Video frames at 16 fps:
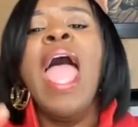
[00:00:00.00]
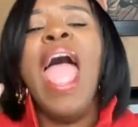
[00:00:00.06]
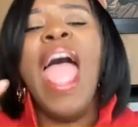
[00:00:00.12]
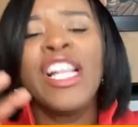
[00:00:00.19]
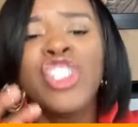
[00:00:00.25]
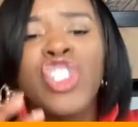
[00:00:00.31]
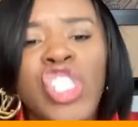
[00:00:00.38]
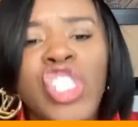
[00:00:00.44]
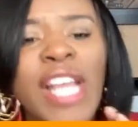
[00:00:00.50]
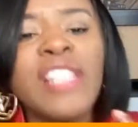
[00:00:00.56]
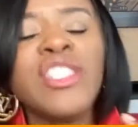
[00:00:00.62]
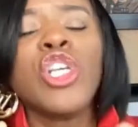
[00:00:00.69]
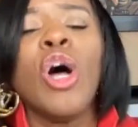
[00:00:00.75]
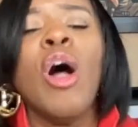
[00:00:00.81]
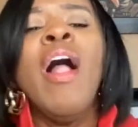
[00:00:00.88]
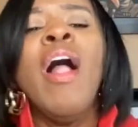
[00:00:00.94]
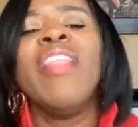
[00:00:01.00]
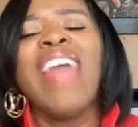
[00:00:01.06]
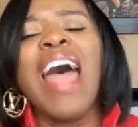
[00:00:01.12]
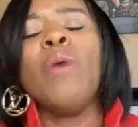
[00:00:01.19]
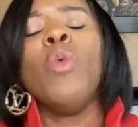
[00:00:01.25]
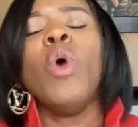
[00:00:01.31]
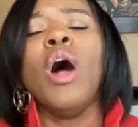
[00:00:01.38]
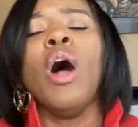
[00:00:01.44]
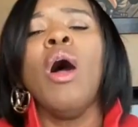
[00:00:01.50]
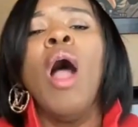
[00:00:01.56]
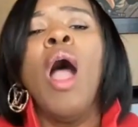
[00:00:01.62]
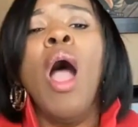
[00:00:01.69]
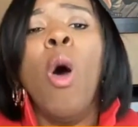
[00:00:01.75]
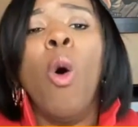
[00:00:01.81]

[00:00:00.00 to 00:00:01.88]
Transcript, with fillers: and gentle that will